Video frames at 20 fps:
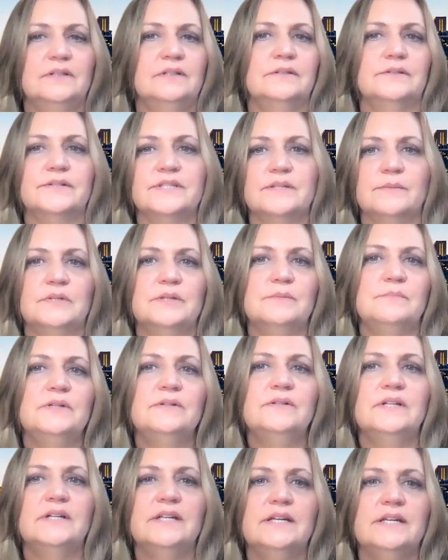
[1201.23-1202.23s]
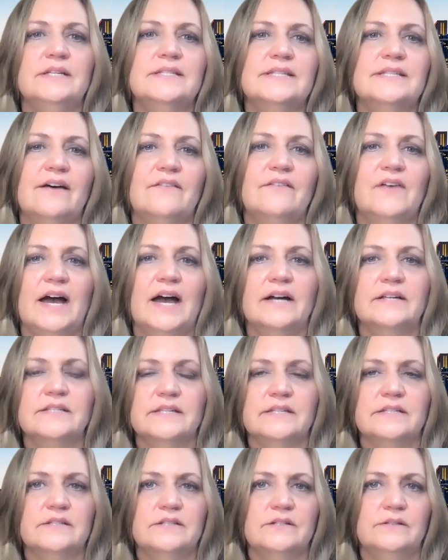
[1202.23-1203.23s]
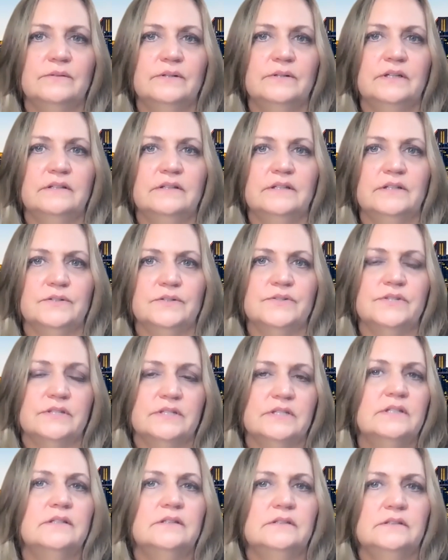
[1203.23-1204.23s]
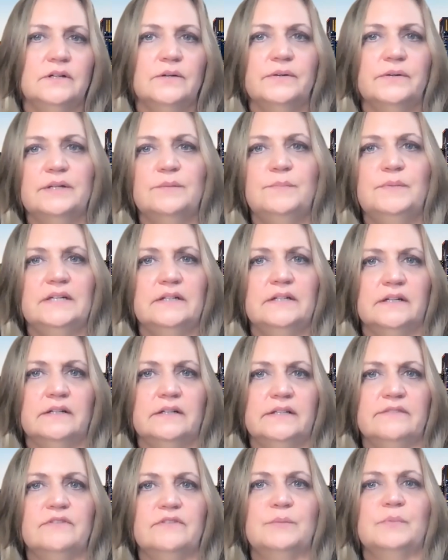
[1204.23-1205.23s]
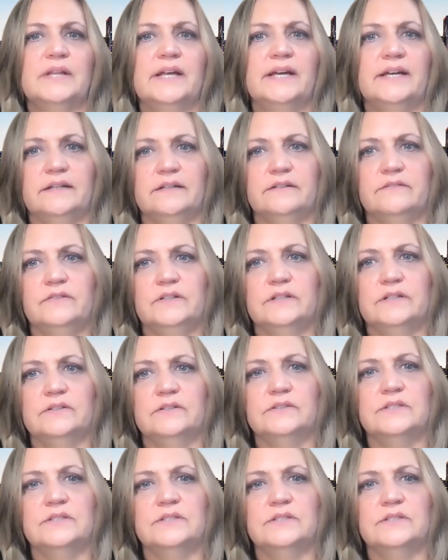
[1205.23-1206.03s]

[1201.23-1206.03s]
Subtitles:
or some communities have access to it, there's still going to be an uneven playing field.